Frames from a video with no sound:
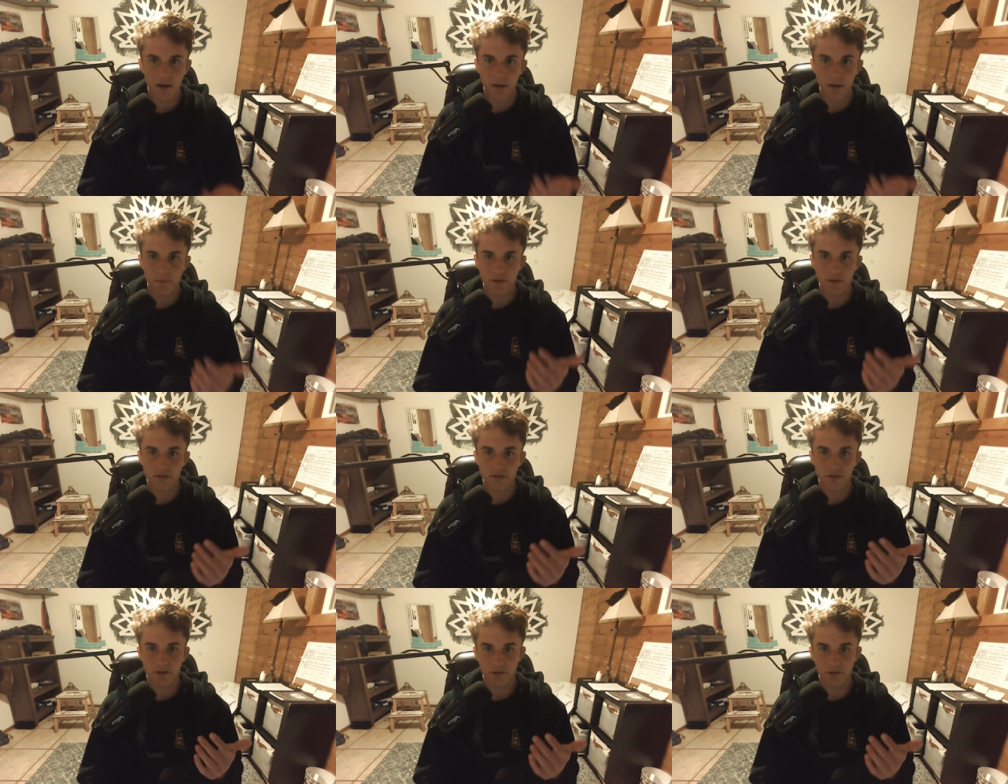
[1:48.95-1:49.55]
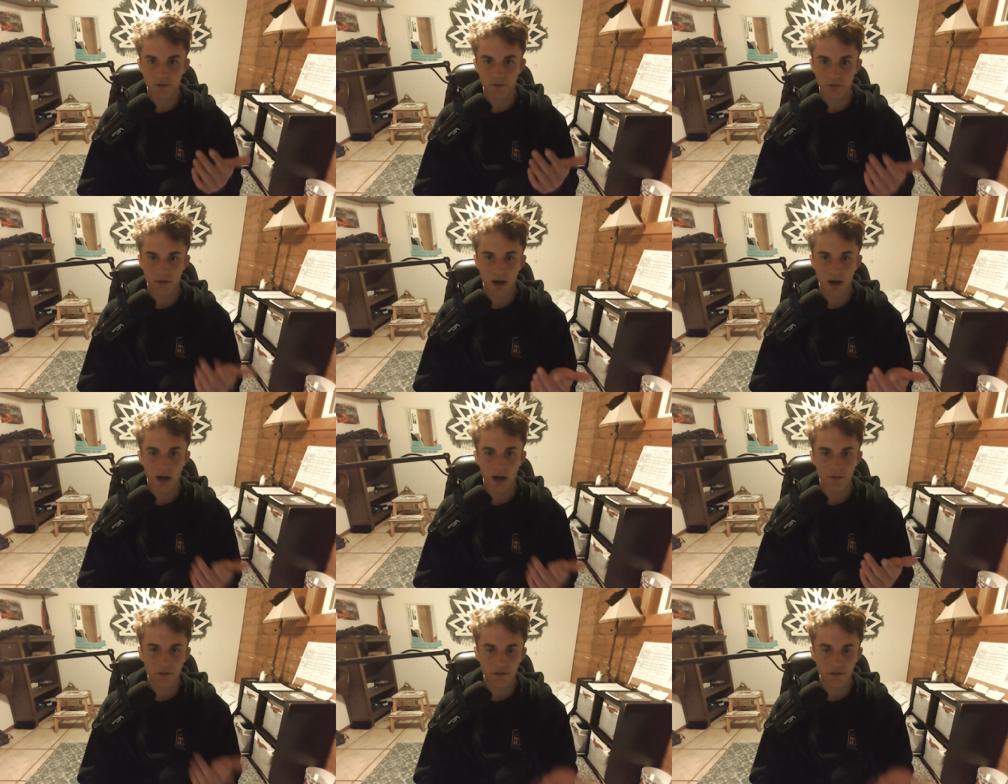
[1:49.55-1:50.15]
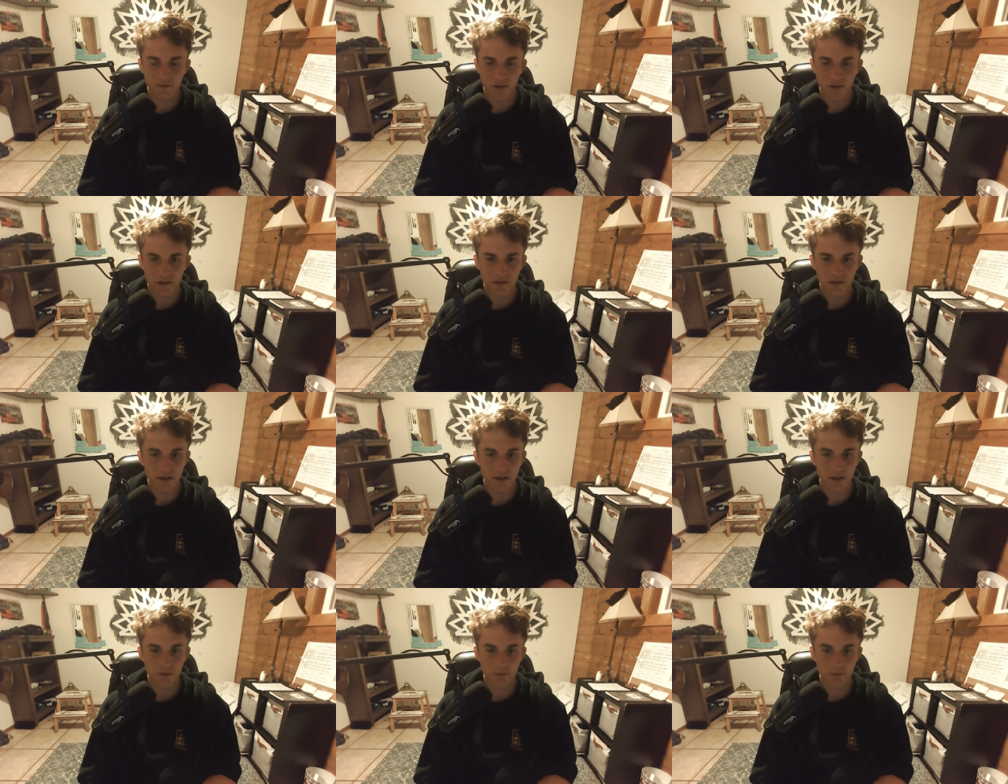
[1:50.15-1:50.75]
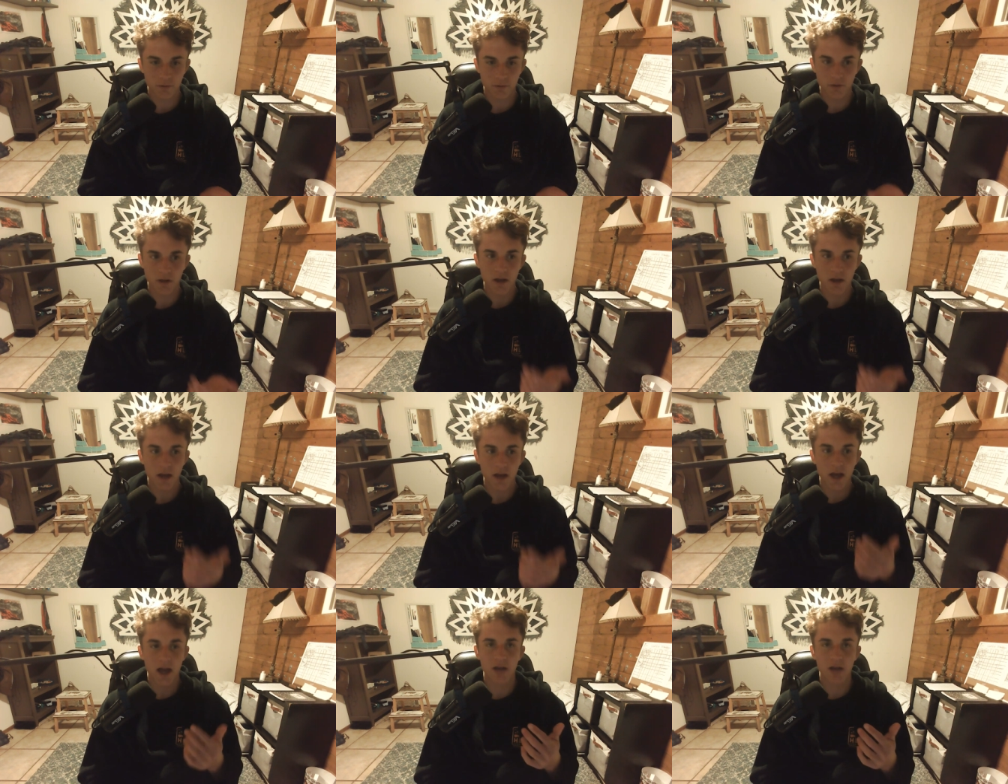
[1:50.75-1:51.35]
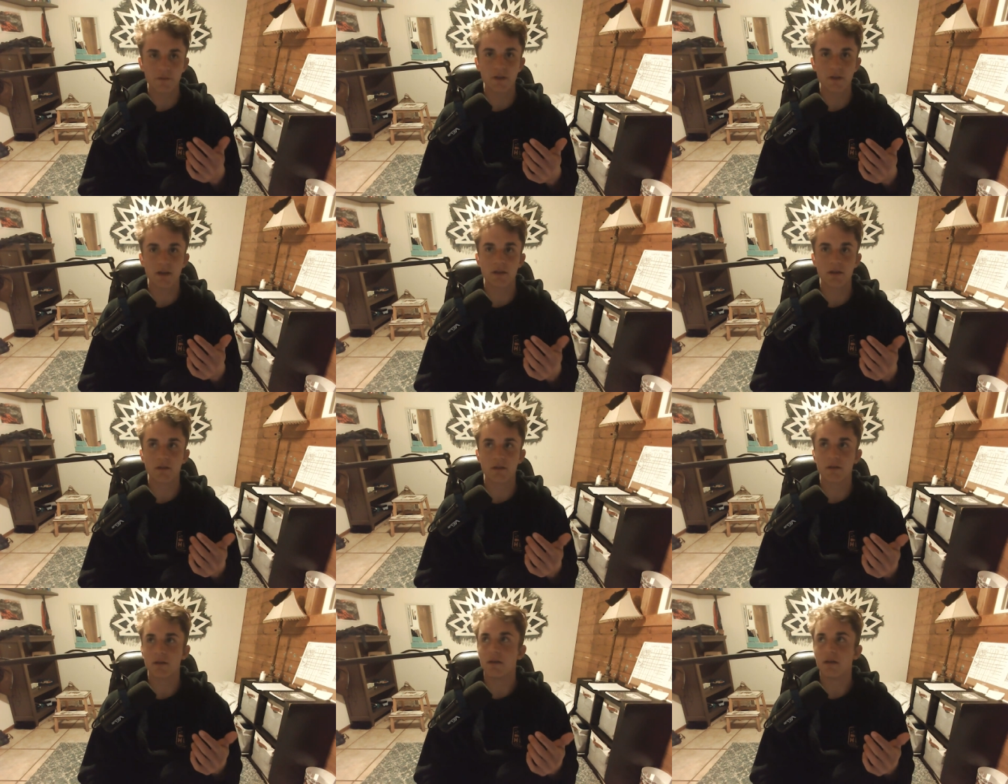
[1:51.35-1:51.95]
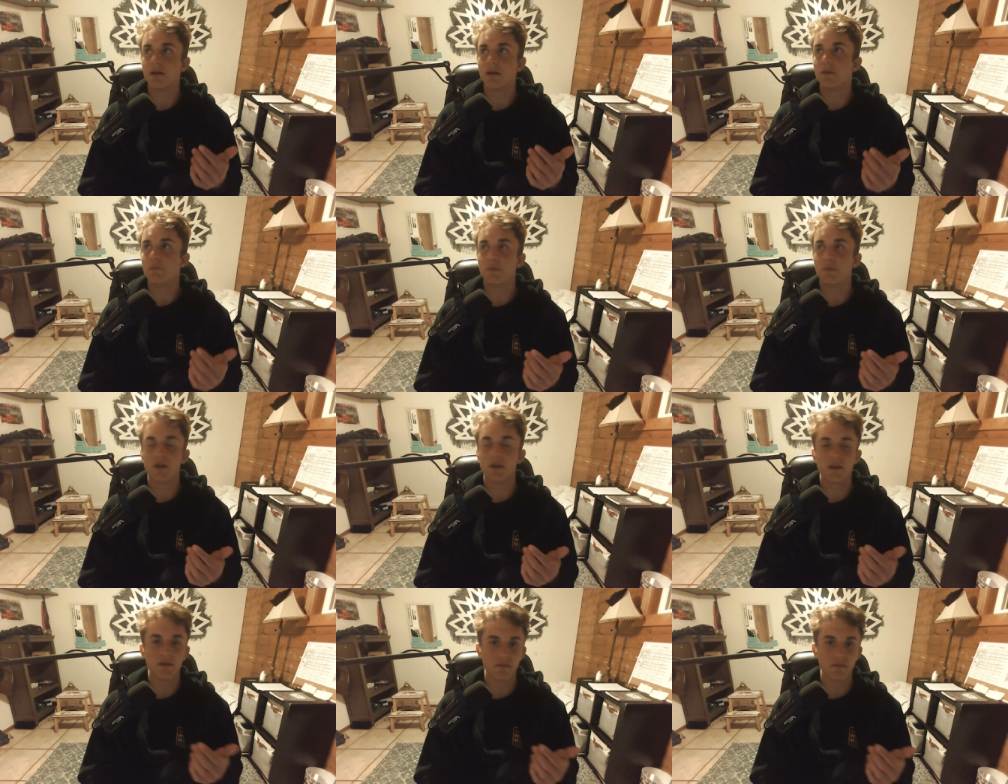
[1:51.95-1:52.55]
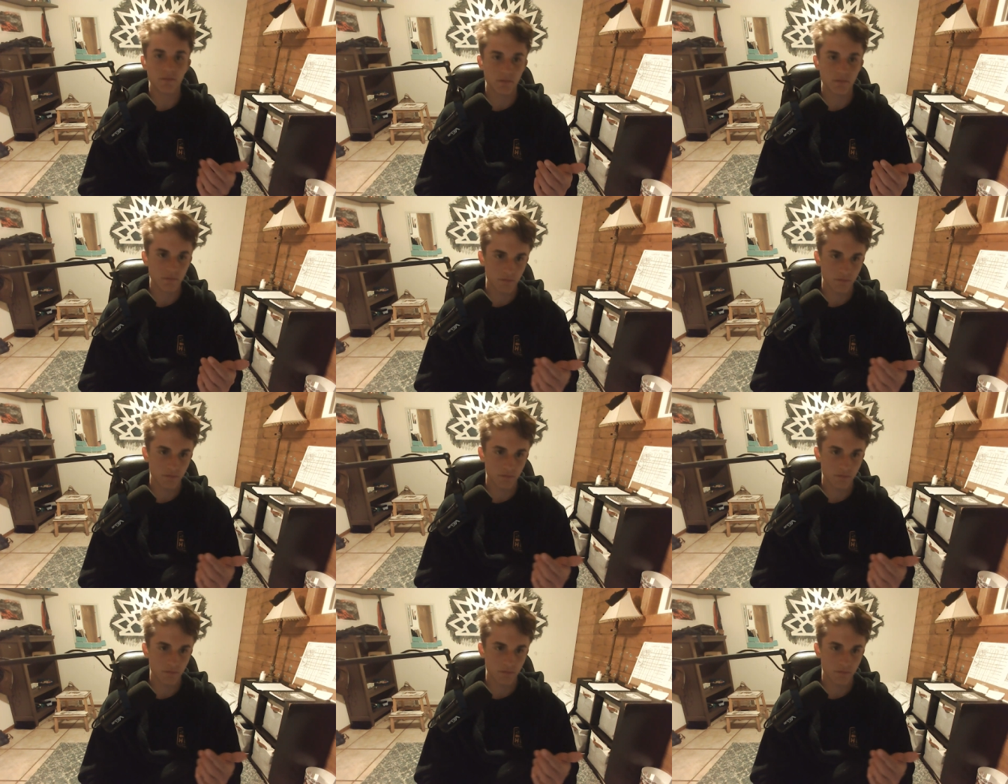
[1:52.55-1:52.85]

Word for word: I'm used to having a fixed schedule, having being